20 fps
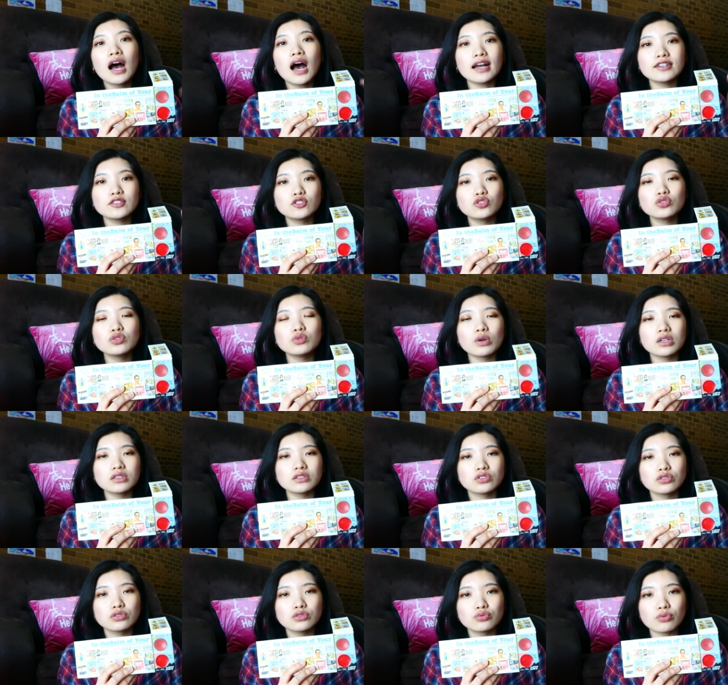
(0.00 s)
I do want
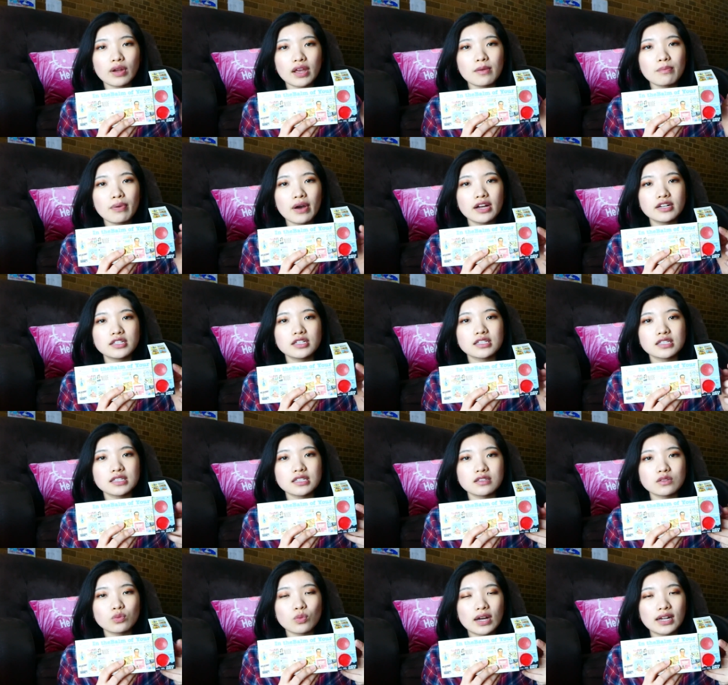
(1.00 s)
to repurchase
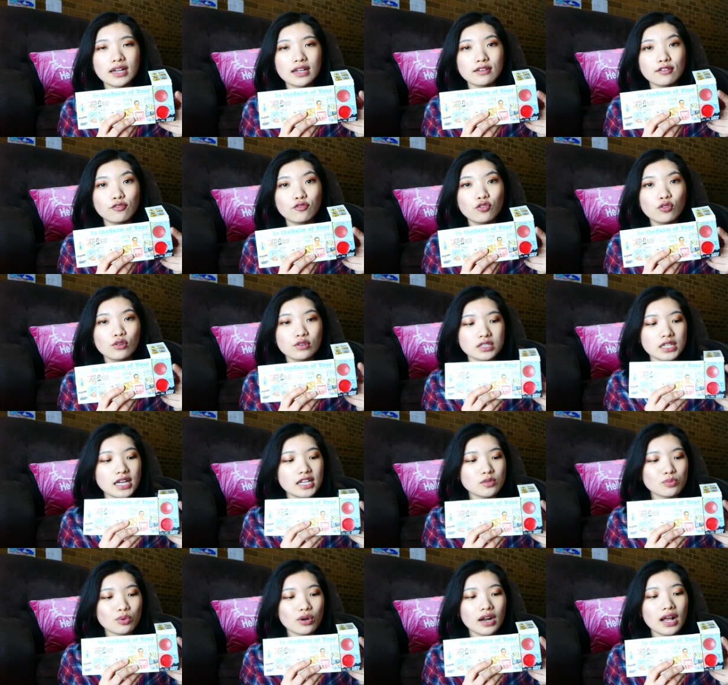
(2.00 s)
this one in the full
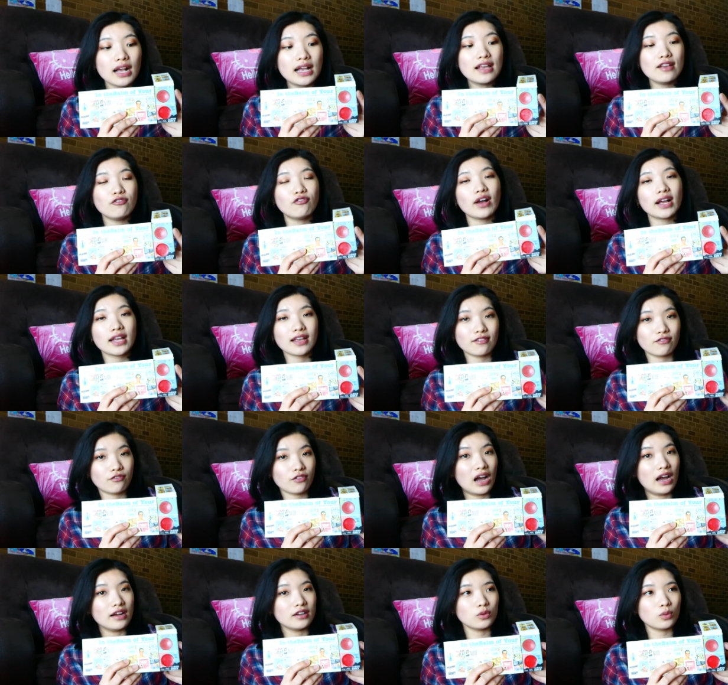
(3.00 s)
size product if I can
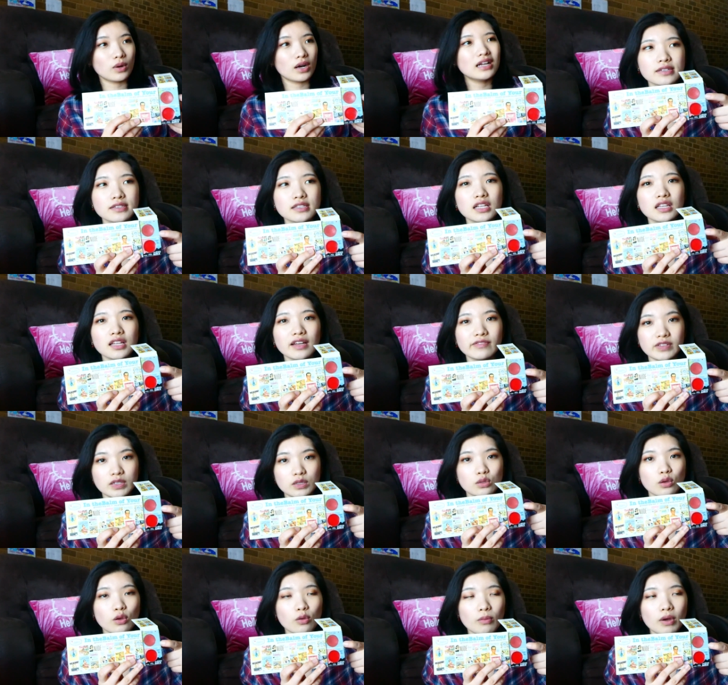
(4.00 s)
find one, because I love this
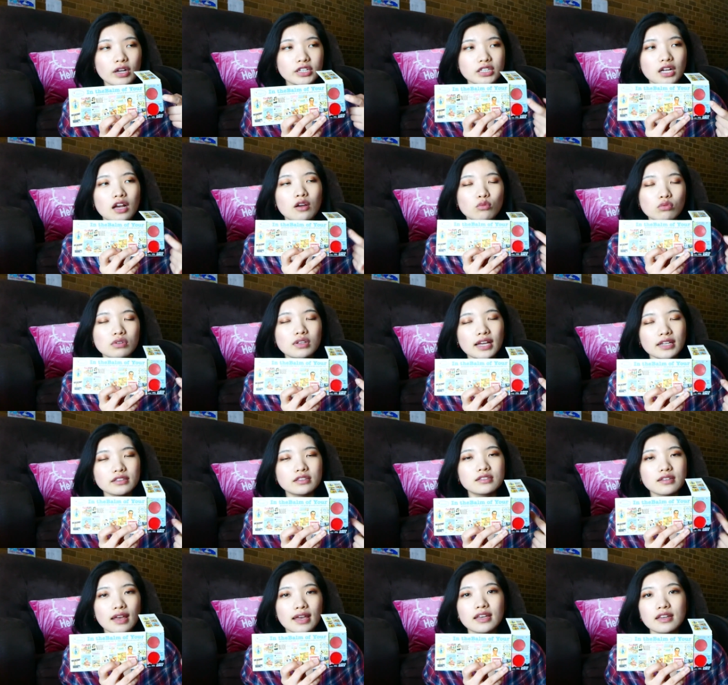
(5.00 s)
so much. I would like
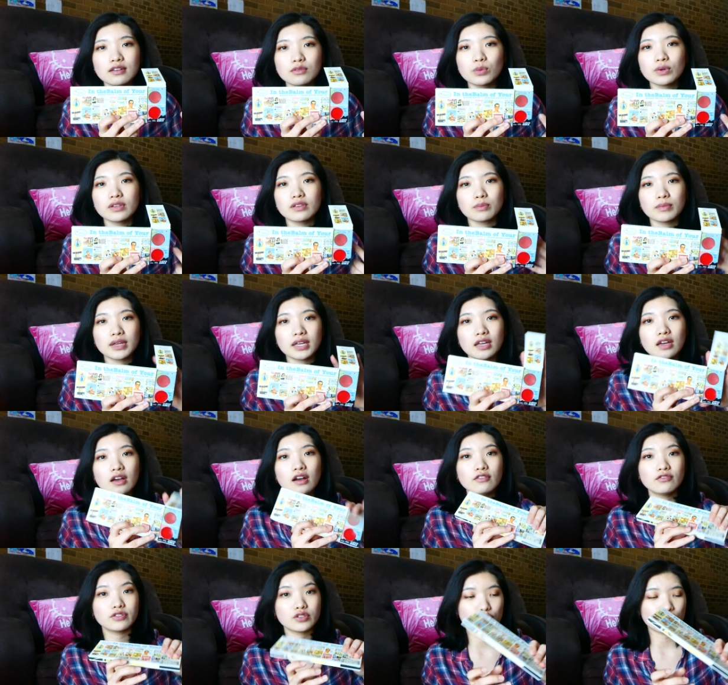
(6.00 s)
to take it with me
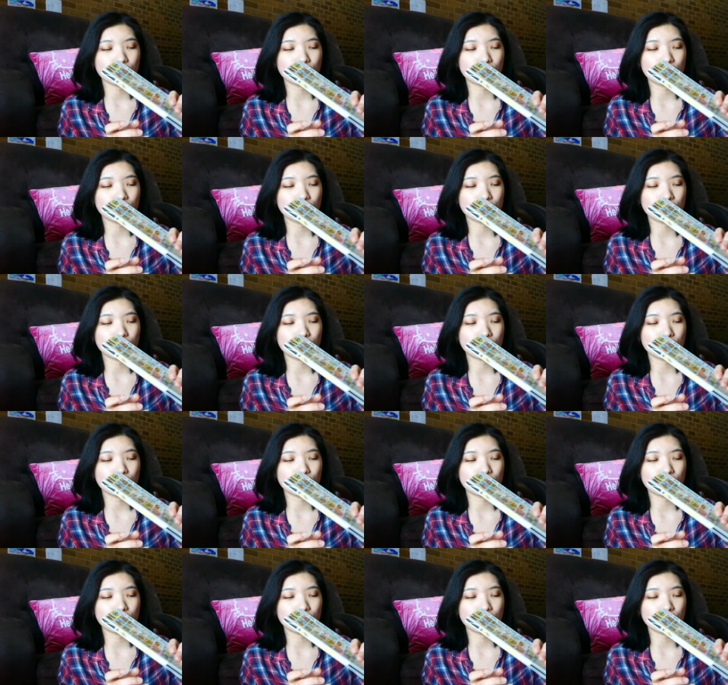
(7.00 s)
for